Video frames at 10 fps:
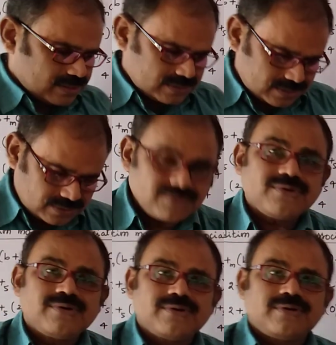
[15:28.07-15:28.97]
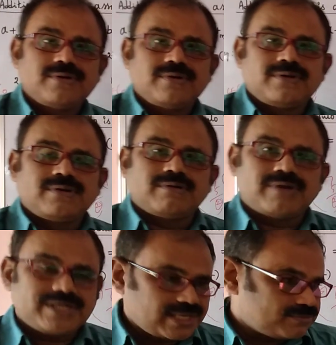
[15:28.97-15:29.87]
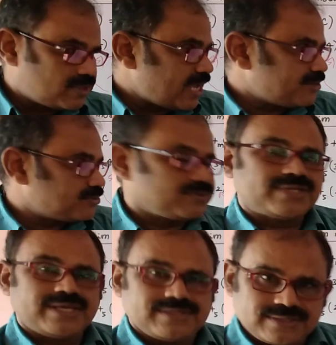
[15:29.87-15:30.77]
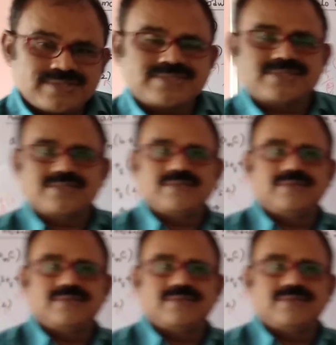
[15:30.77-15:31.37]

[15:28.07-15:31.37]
So, what I would like to say is,